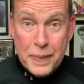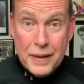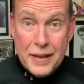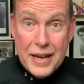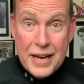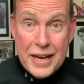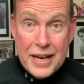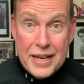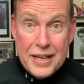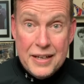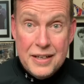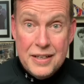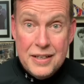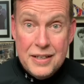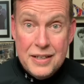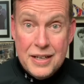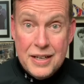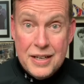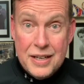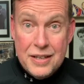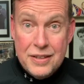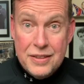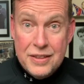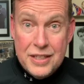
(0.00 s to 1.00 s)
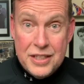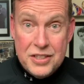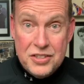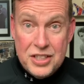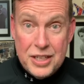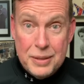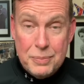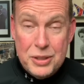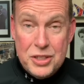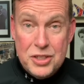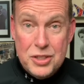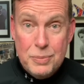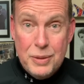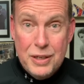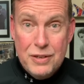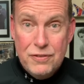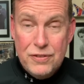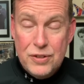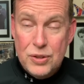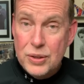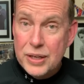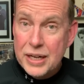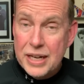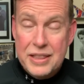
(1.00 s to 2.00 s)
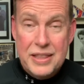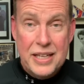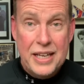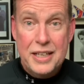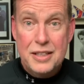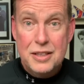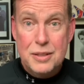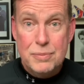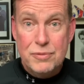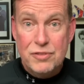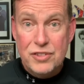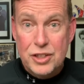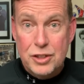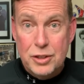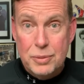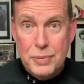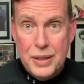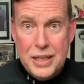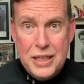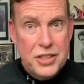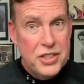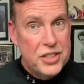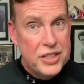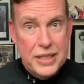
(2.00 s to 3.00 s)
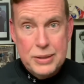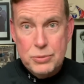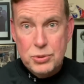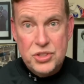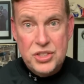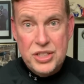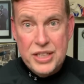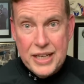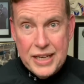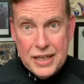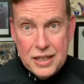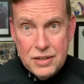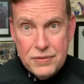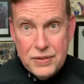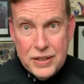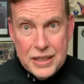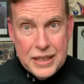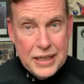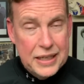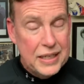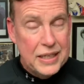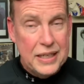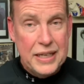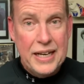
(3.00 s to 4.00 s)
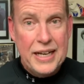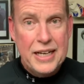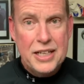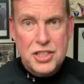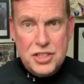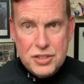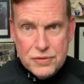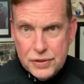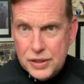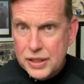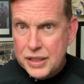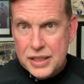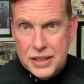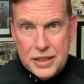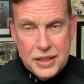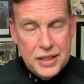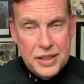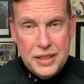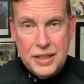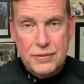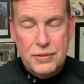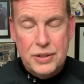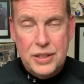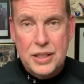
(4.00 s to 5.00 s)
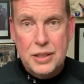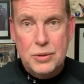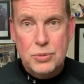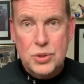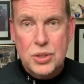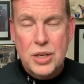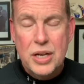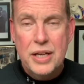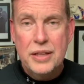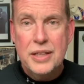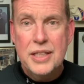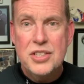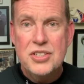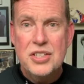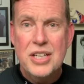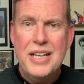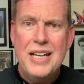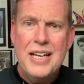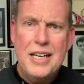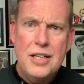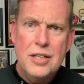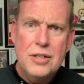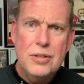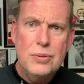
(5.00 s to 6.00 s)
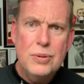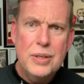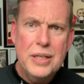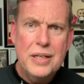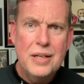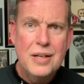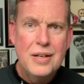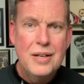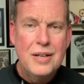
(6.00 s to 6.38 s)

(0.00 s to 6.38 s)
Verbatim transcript: and uh, they sent me some info and I thanked them very much and that was the end of it. I didn't ask for anything. Everything was good. And they said, hey, you know what?